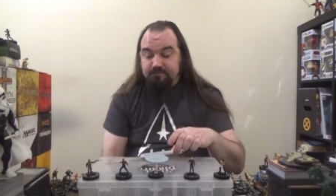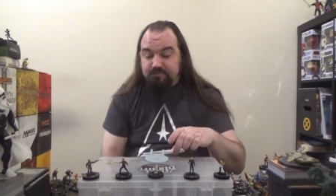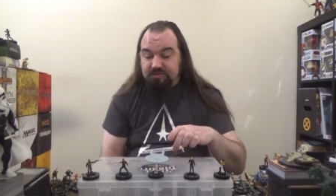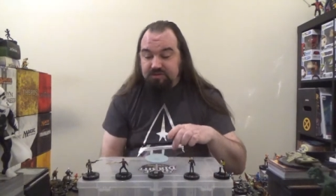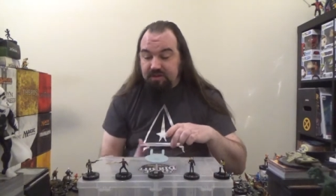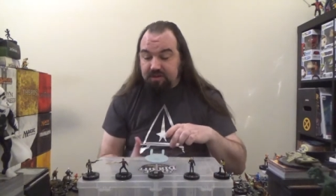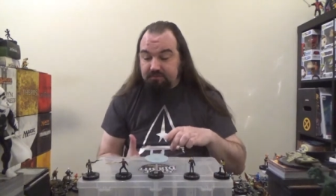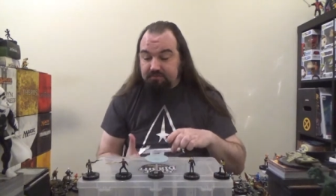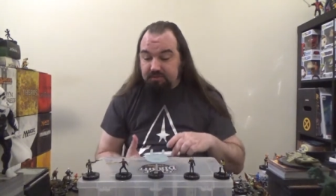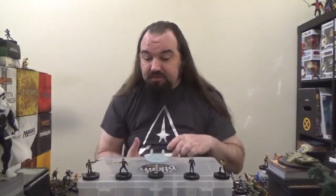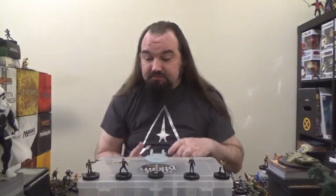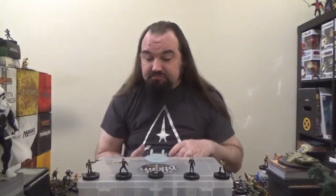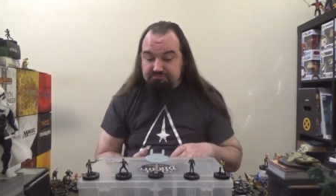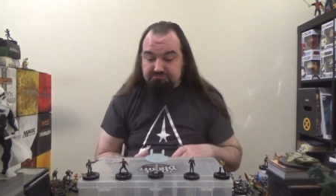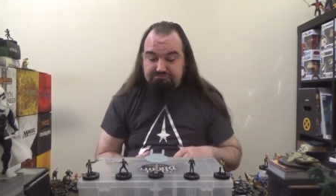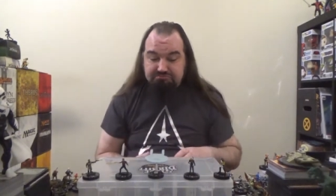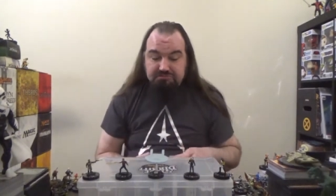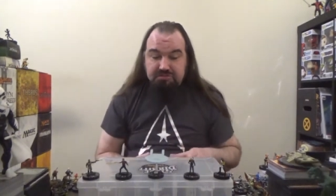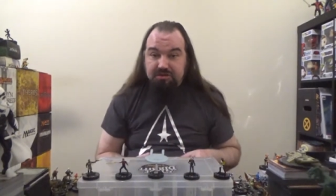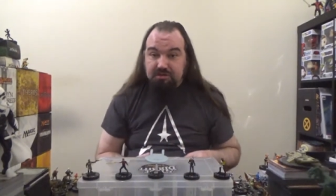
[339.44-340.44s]
they're
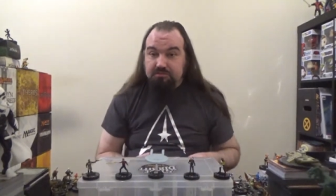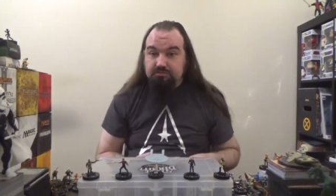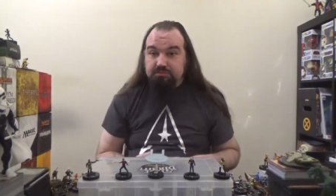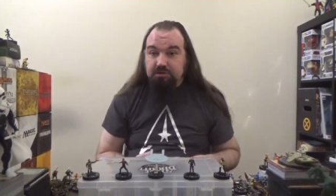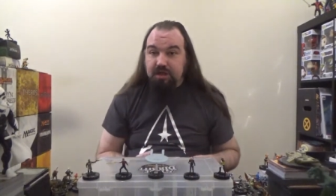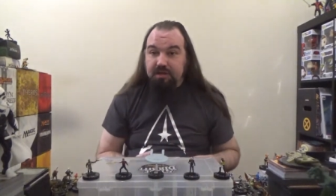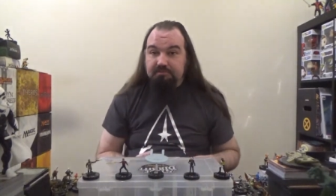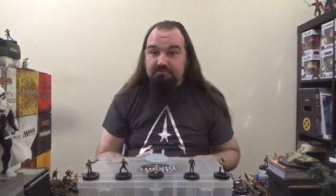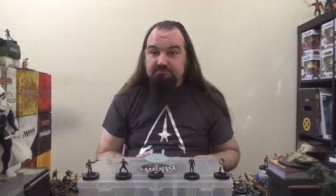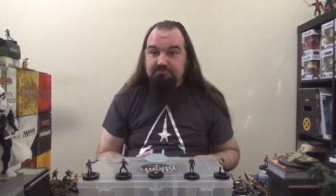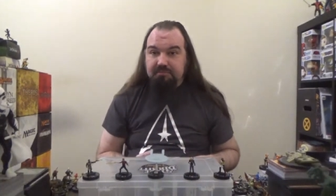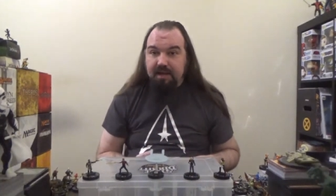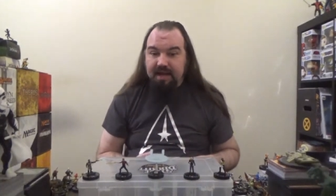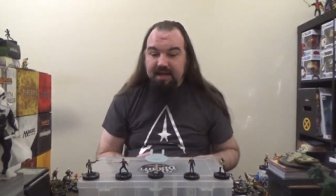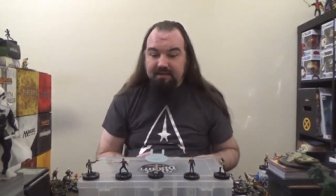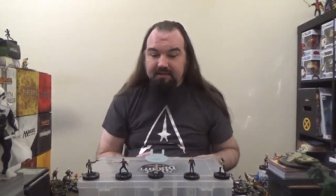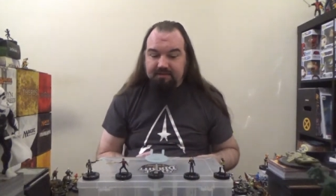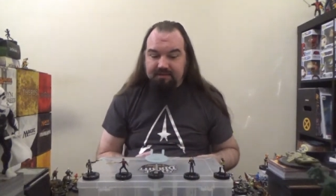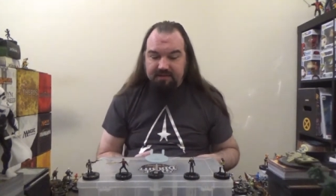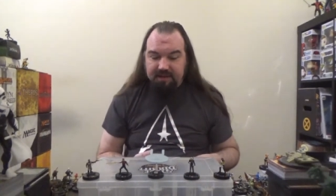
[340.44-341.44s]
you know, not
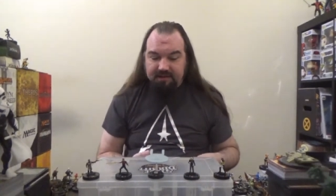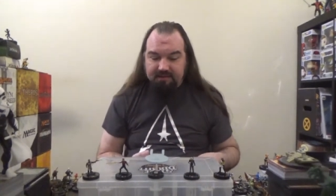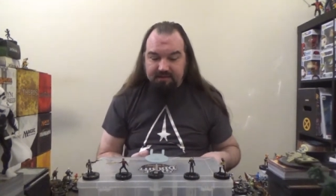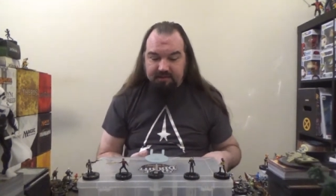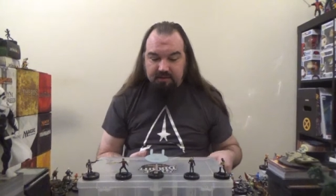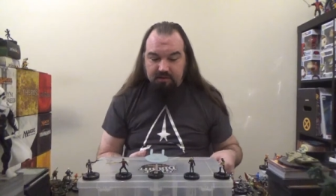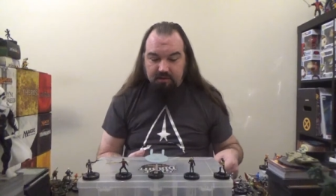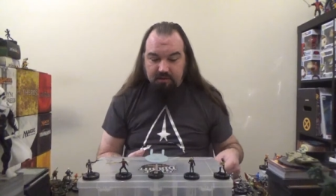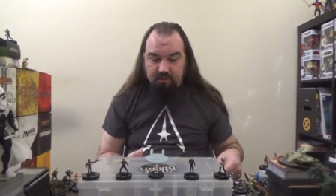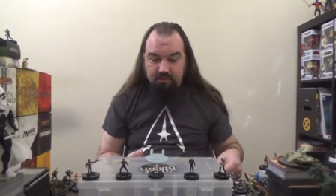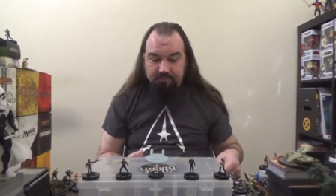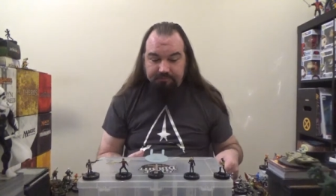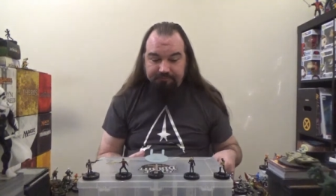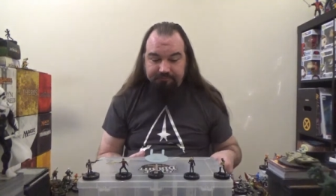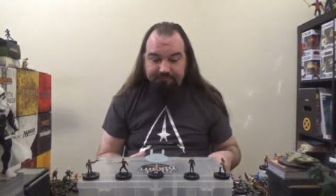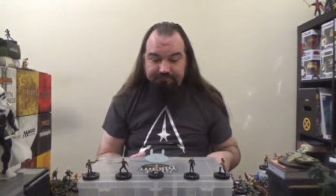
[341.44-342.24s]
bad sets at all.